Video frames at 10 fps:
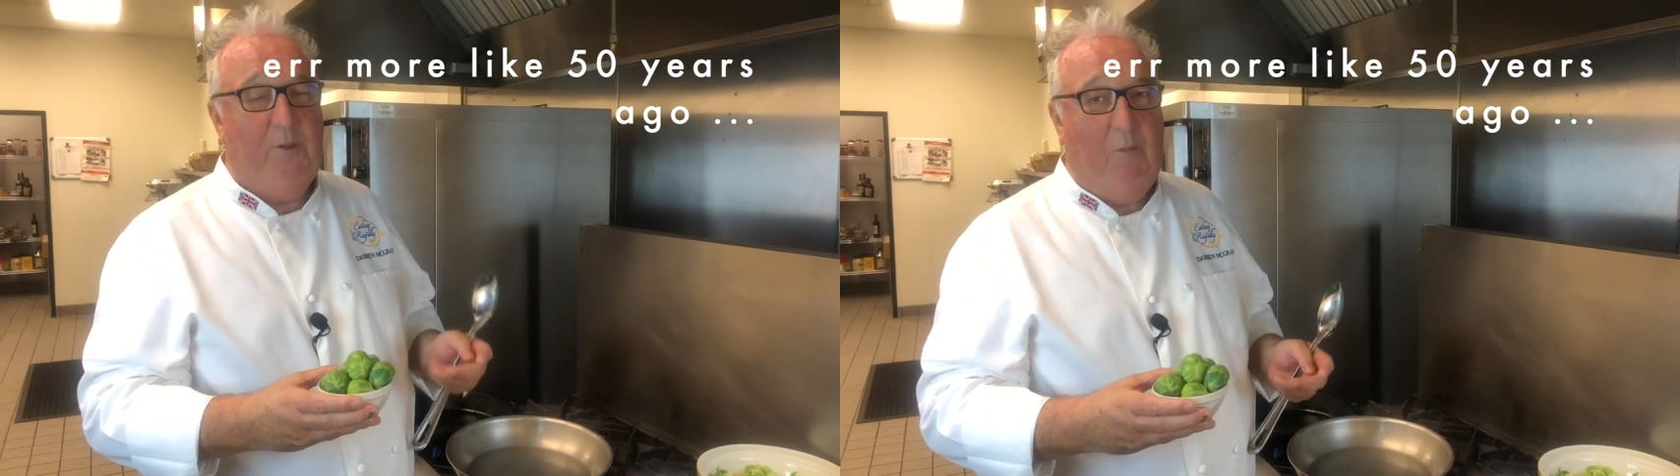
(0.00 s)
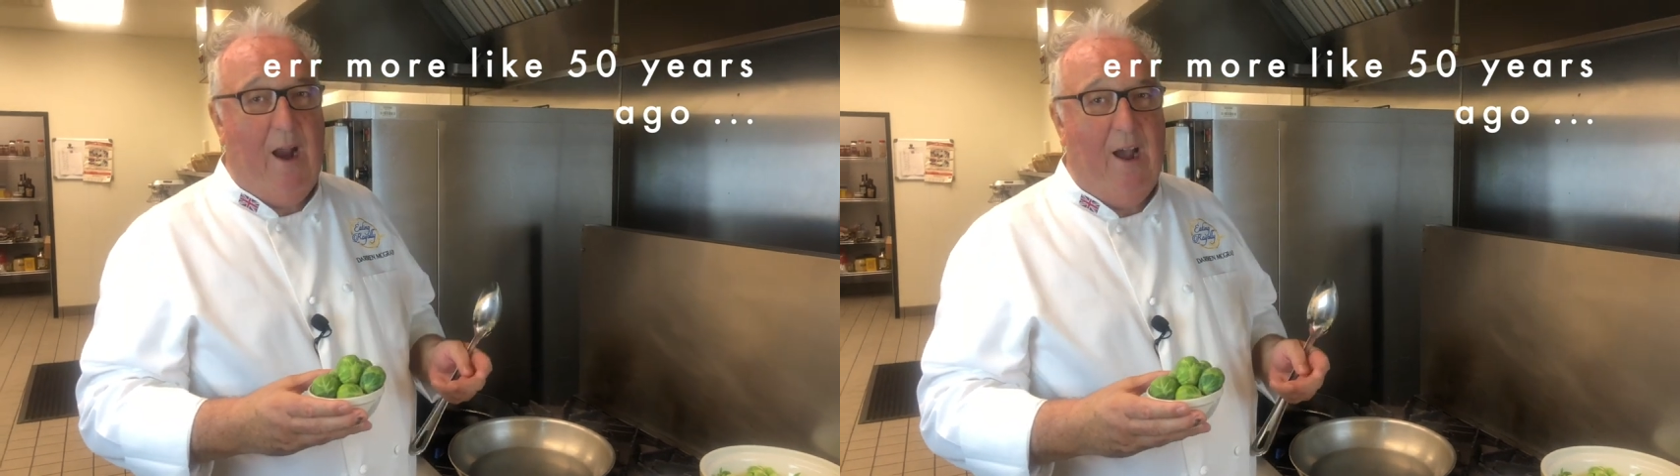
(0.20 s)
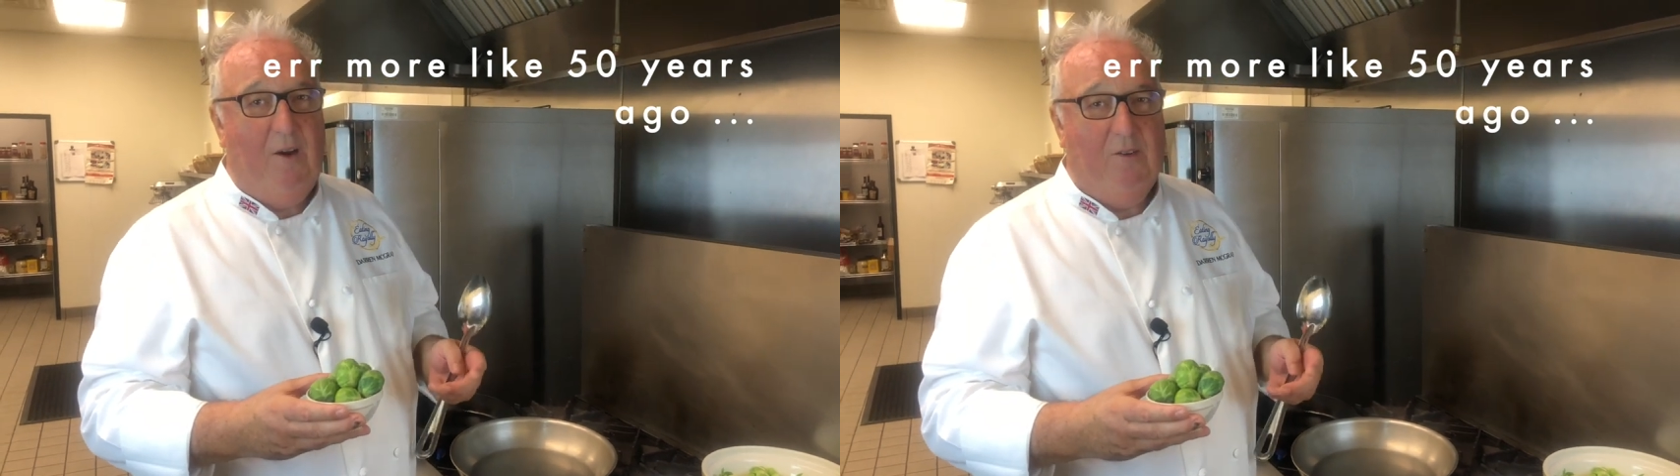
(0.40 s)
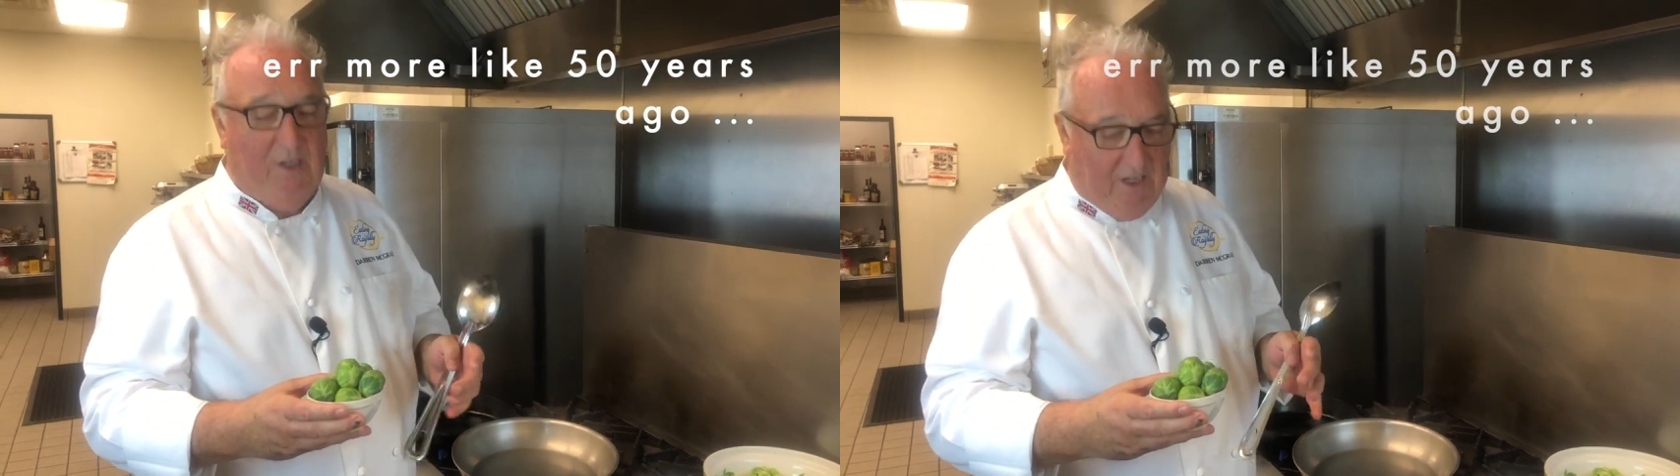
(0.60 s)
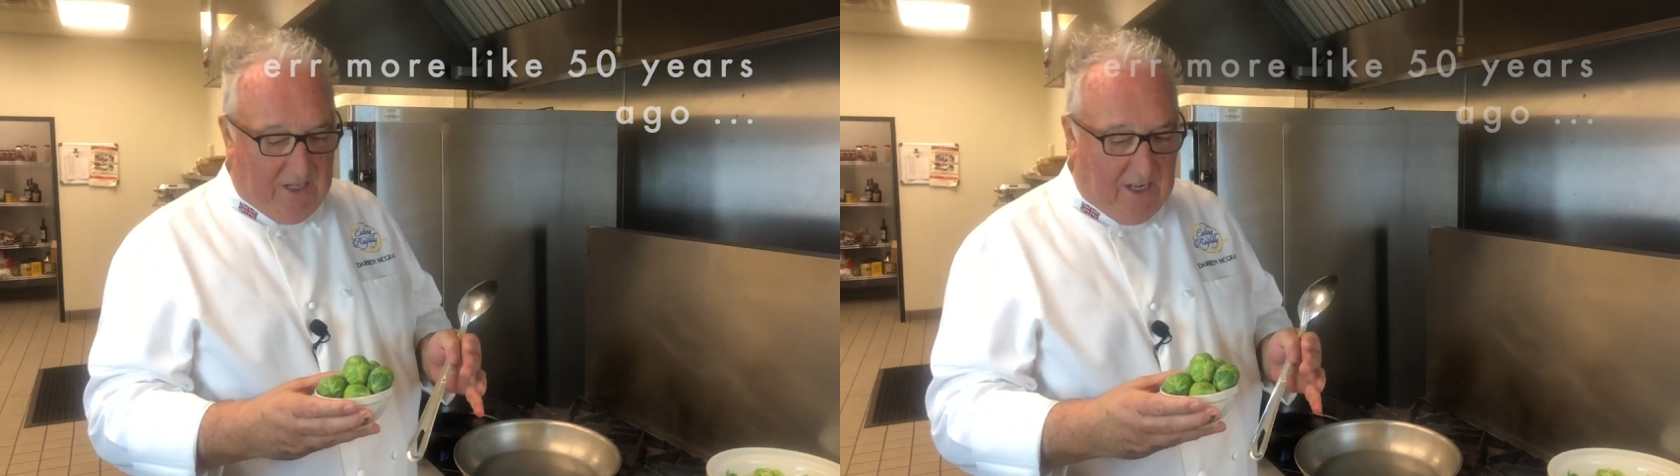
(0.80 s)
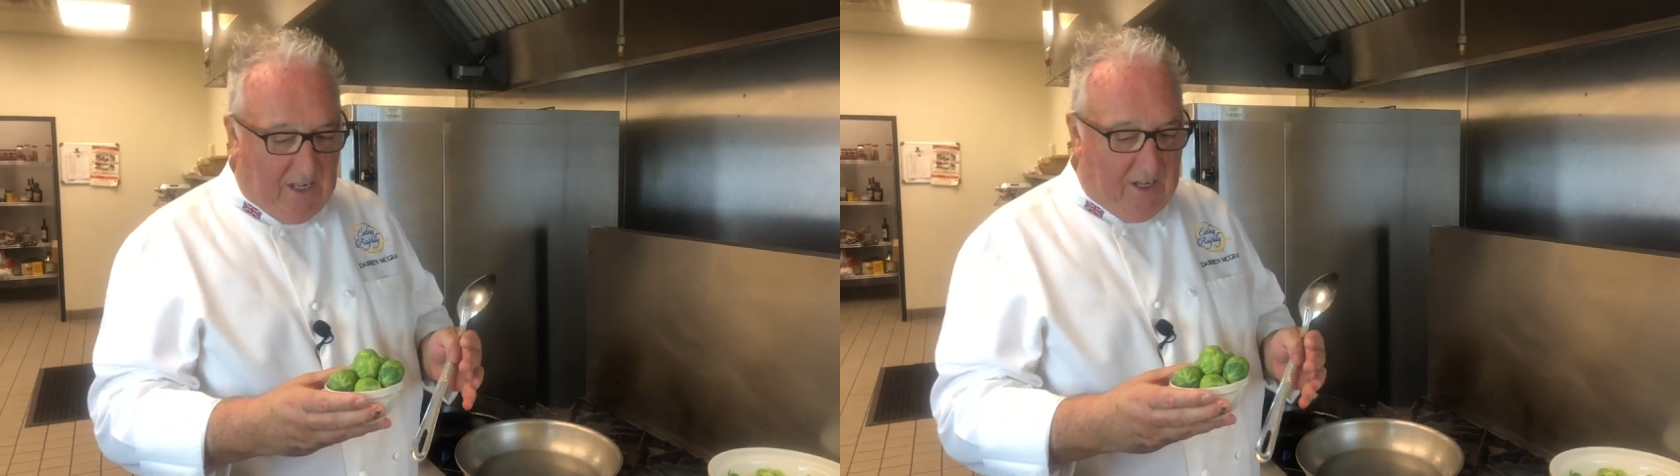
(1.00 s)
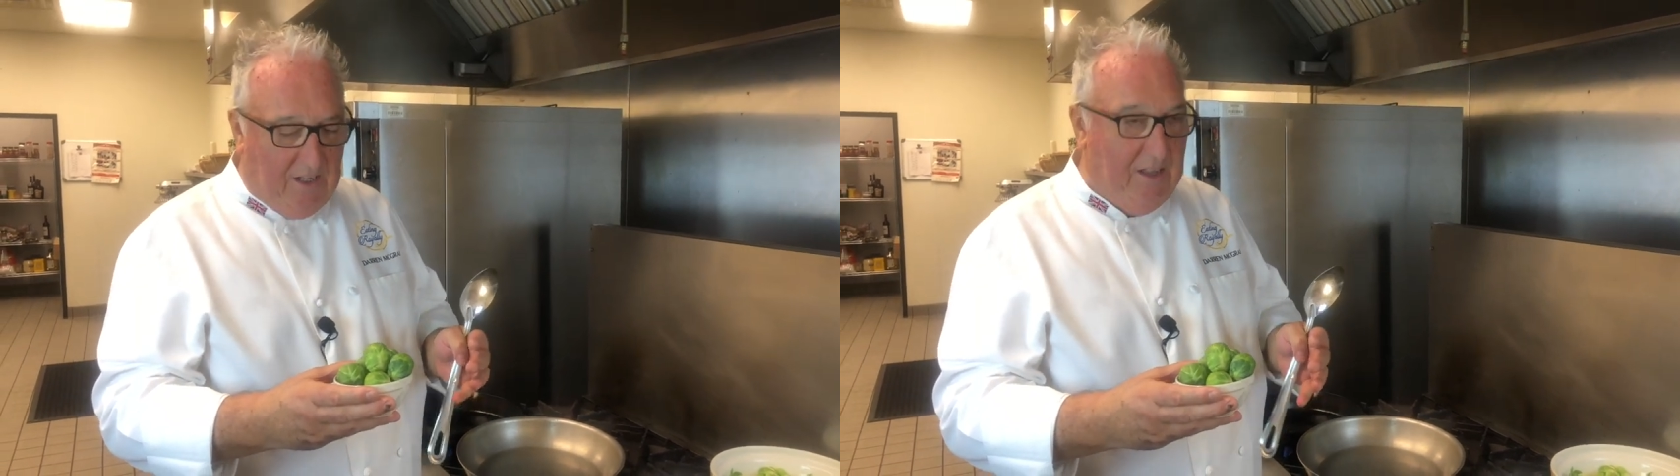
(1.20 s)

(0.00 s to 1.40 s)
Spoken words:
sprouts until